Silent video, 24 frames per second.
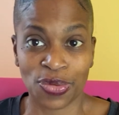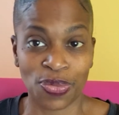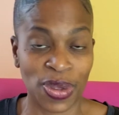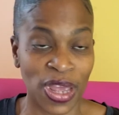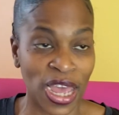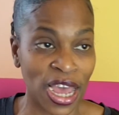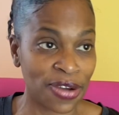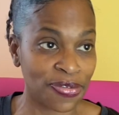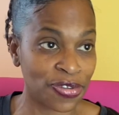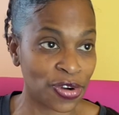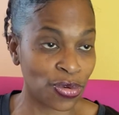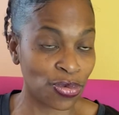We
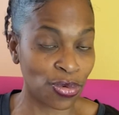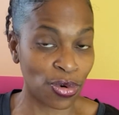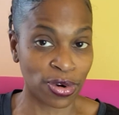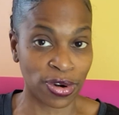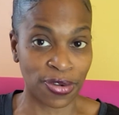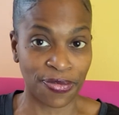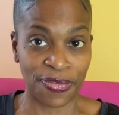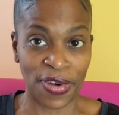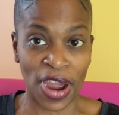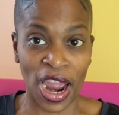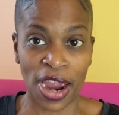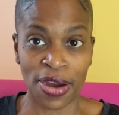have
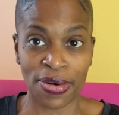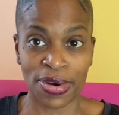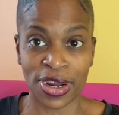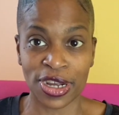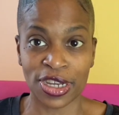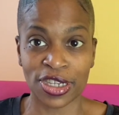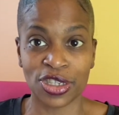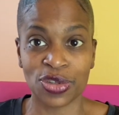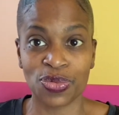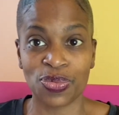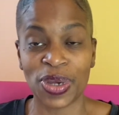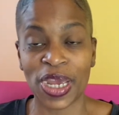
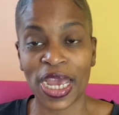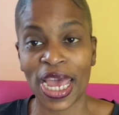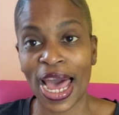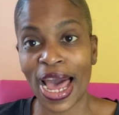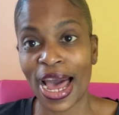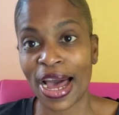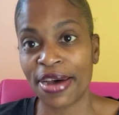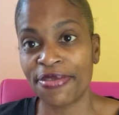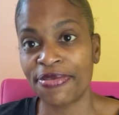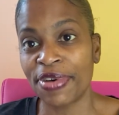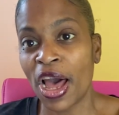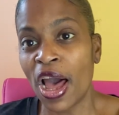coronavirus, we
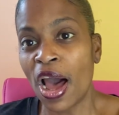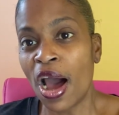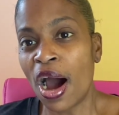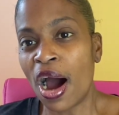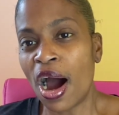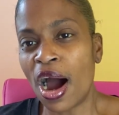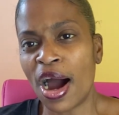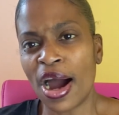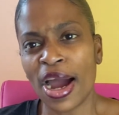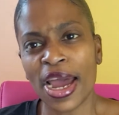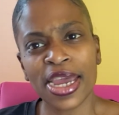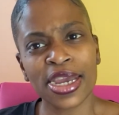have
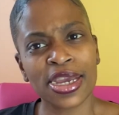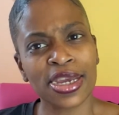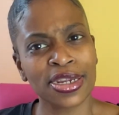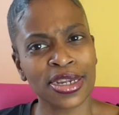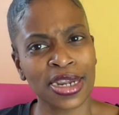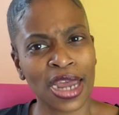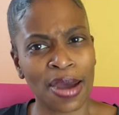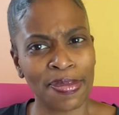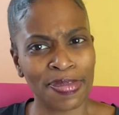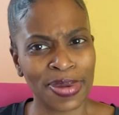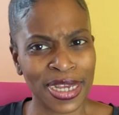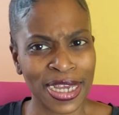
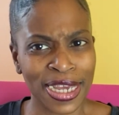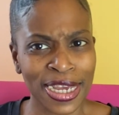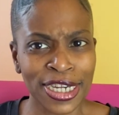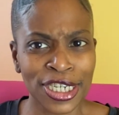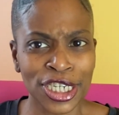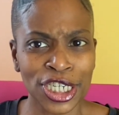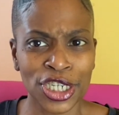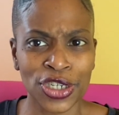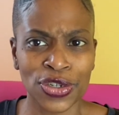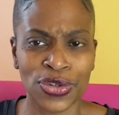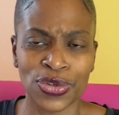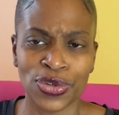economic
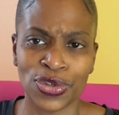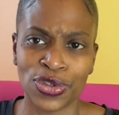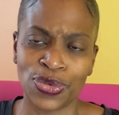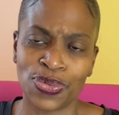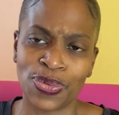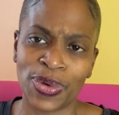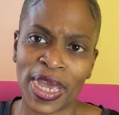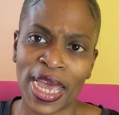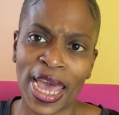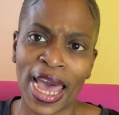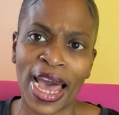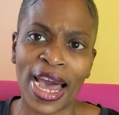issues,
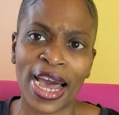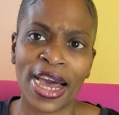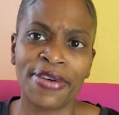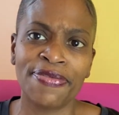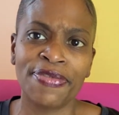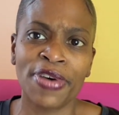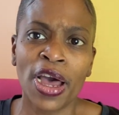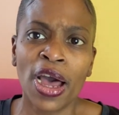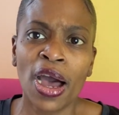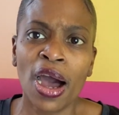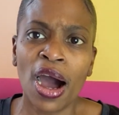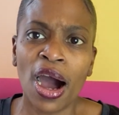we have,